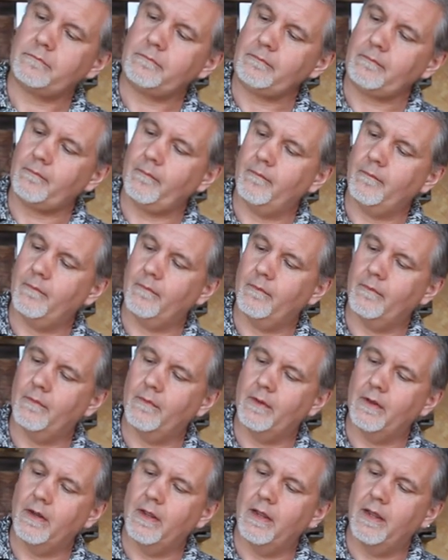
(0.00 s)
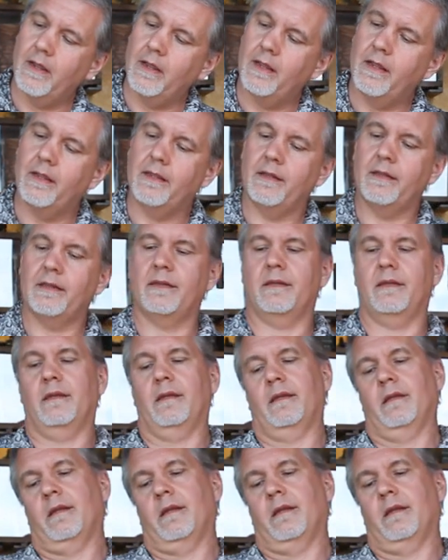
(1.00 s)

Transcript: No one is speaking in this clip.